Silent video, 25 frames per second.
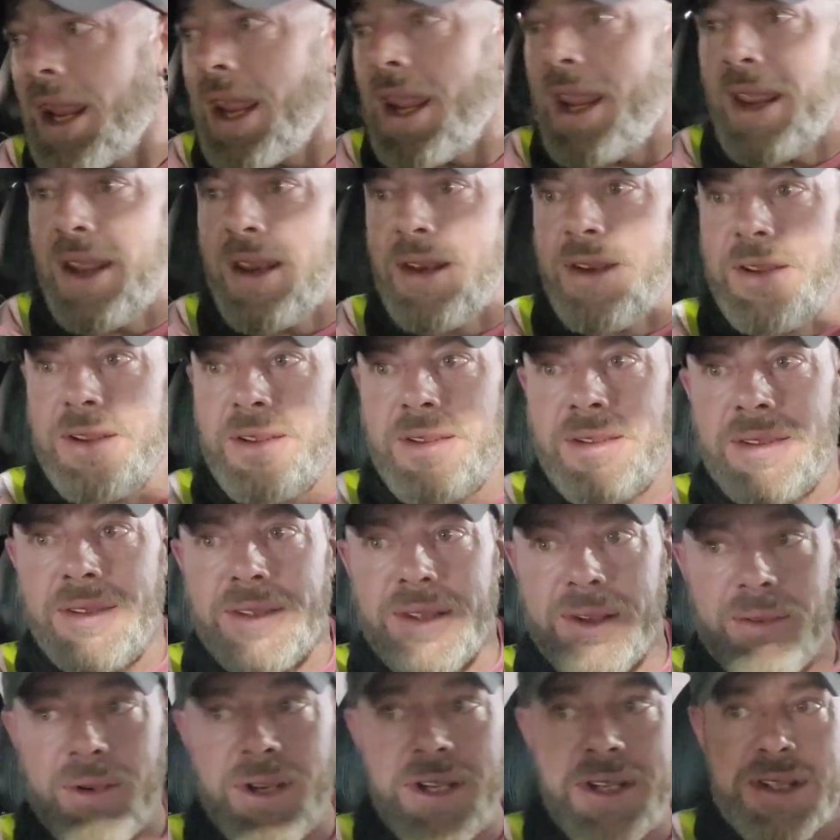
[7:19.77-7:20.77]
And
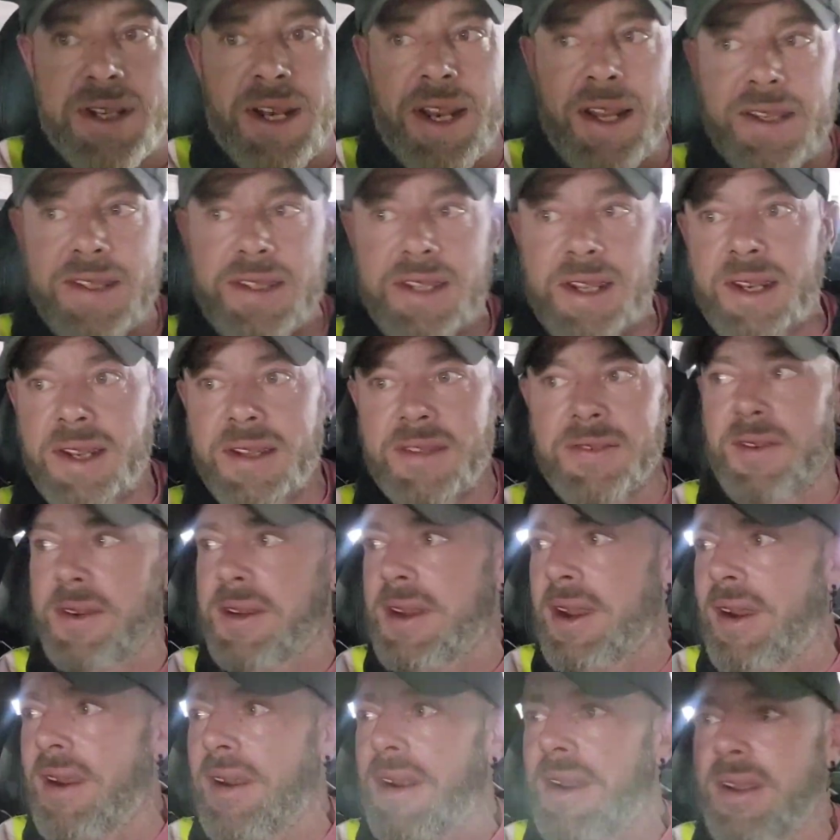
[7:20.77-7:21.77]
the reason I said it's for
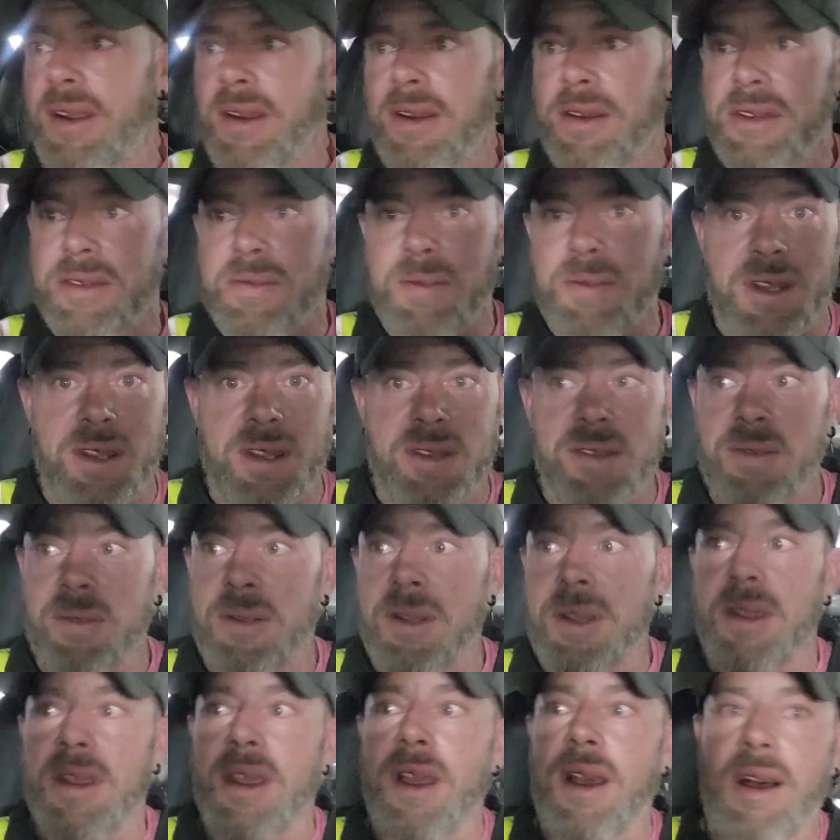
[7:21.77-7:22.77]
cardio is because
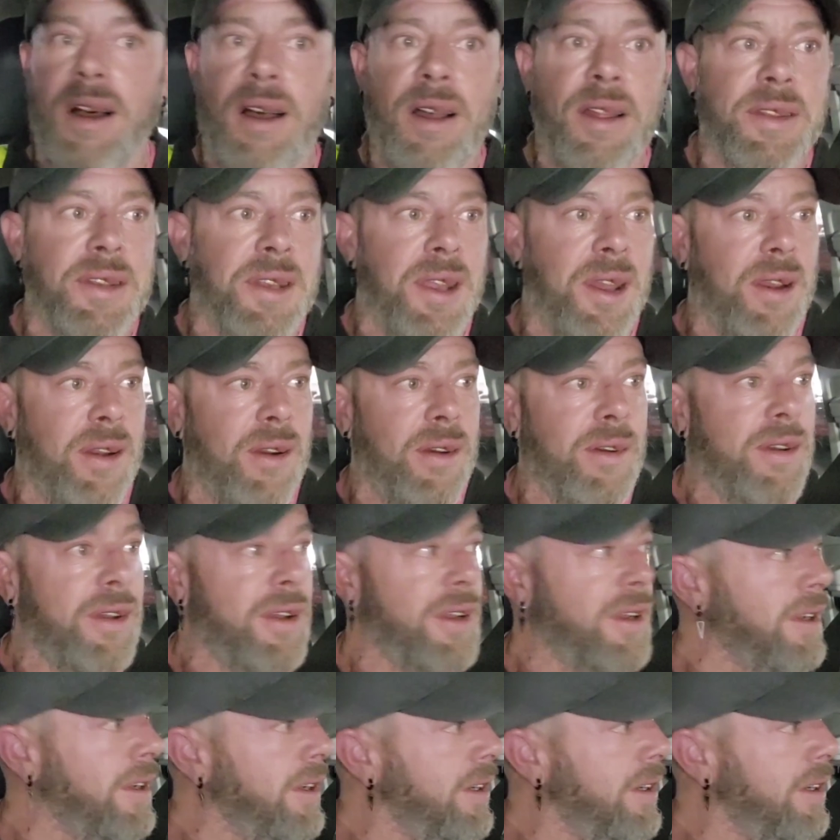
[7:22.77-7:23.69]
we all know